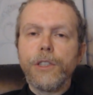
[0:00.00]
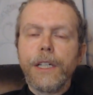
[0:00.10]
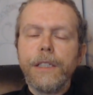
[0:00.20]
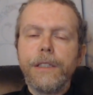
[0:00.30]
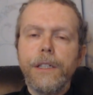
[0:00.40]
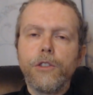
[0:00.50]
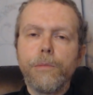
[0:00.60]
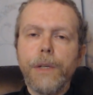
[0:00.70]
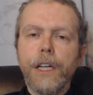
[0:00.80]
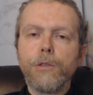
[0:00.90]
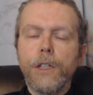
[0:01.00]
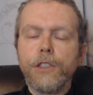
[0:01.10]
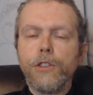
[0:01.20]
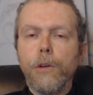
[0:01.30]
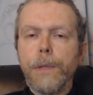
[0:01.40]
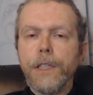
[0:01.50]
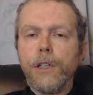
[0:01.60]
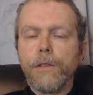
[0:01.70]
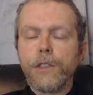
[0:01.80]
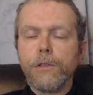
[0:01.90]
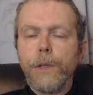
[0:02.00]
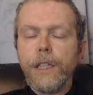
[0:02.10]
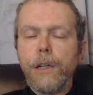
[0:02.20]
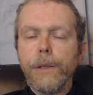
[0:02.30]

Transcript: that continues because once you open the Overton window,